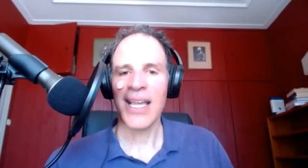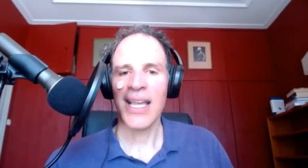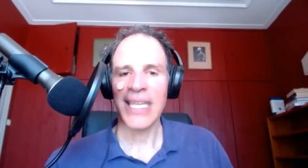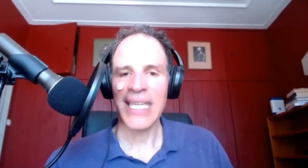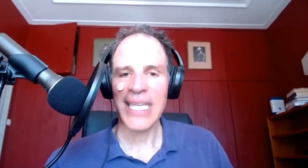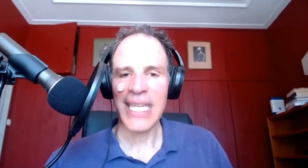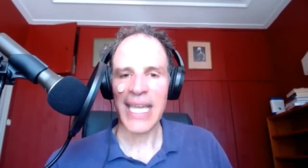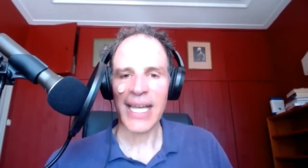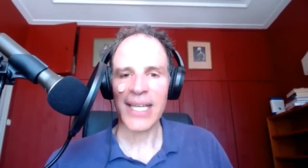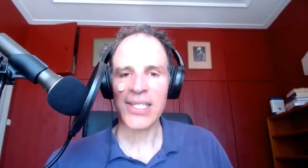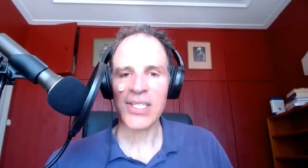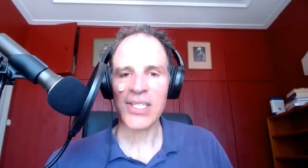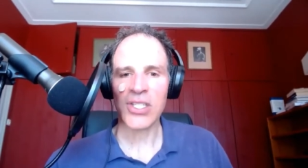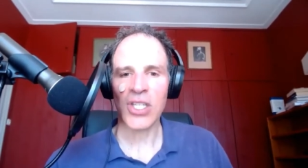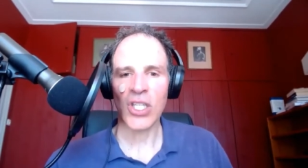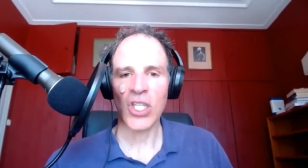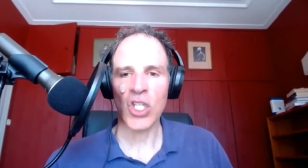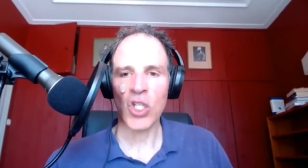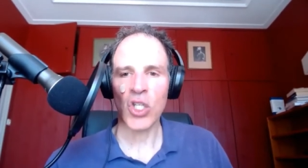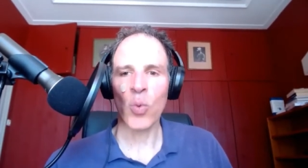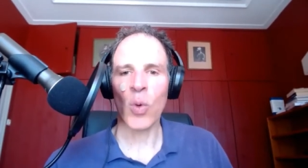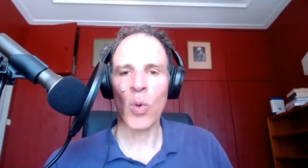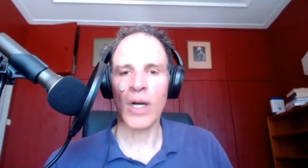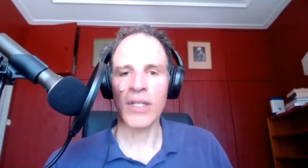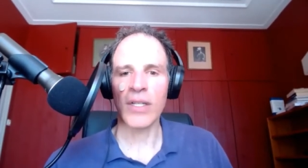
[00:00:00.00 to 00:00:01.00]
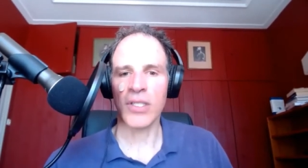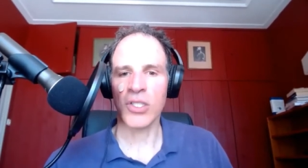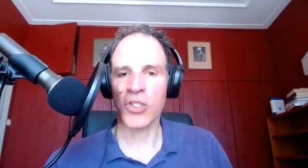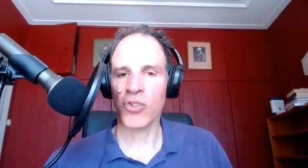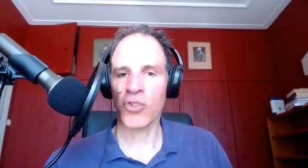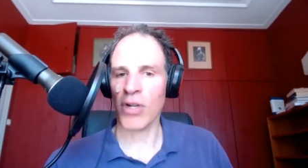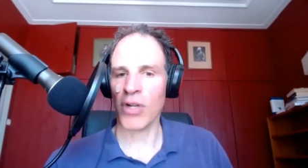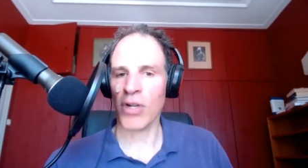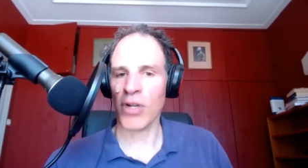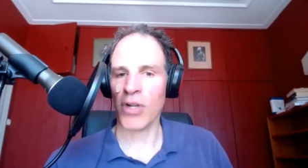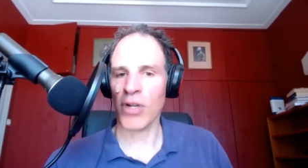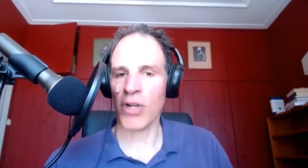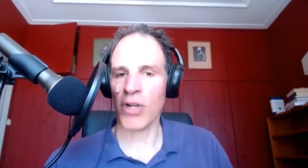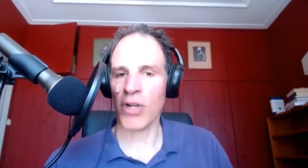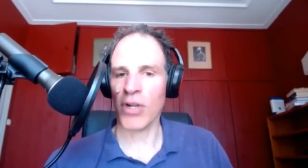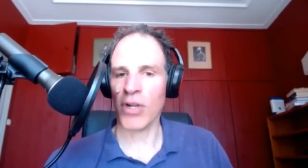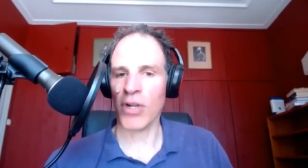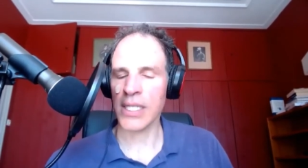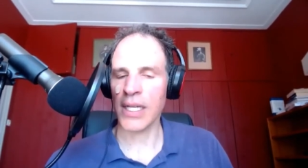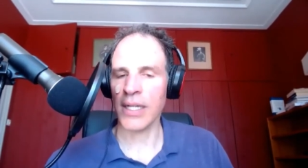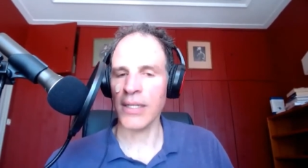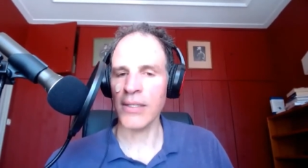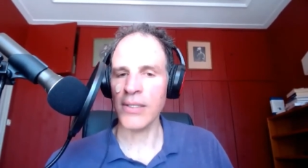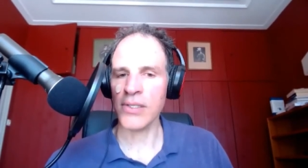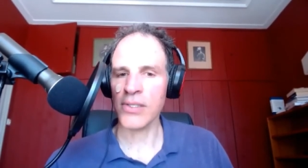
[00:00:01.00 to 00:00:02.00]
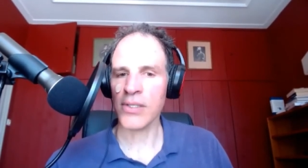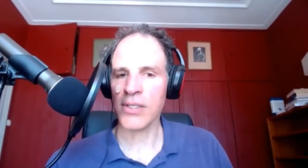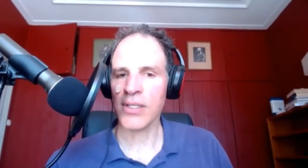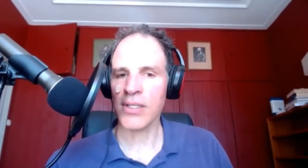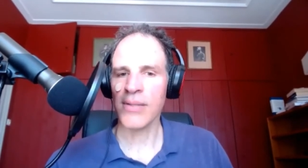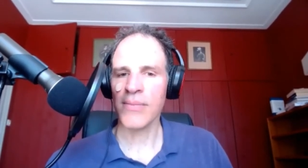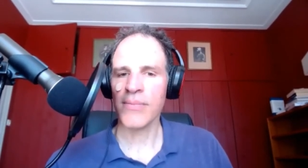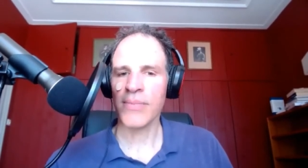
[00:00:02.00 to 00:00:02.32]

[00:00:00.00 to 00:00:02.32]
yes you want to drive for results